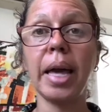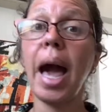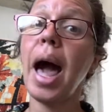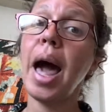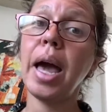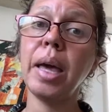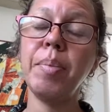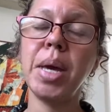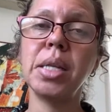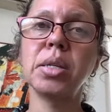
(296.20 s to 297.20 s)
I
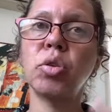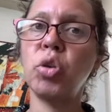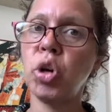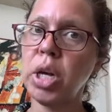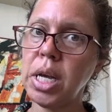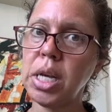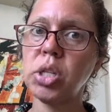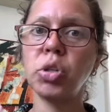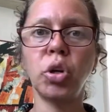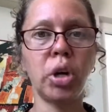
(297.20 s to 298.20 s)
means there
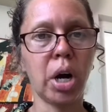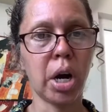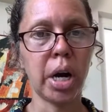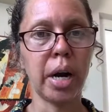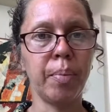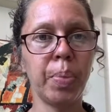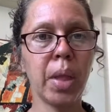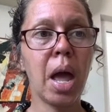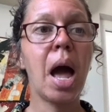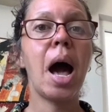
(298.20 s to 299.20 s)
is, there are.
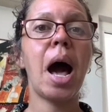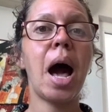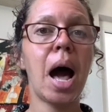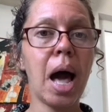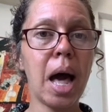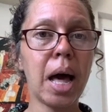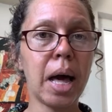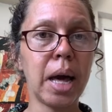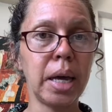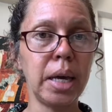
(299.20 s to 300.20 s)

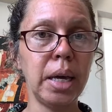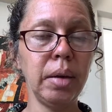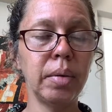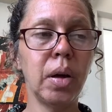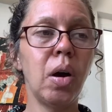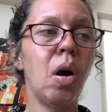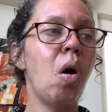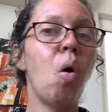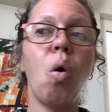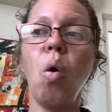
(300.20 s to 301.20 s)
I
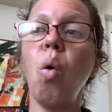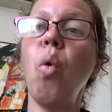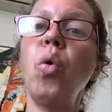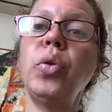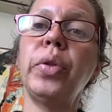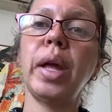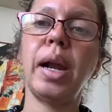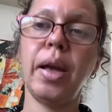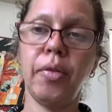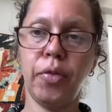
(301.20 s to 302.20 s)
un
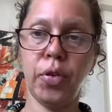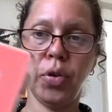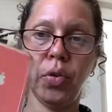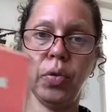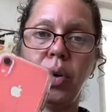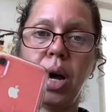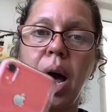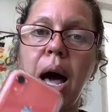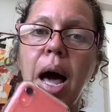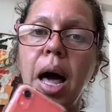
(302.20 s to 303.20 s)
teléfono.
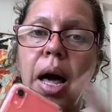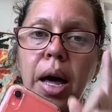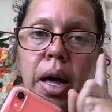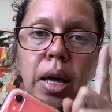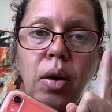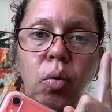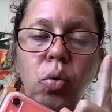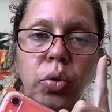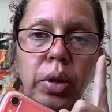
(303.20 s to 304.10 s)
Hay un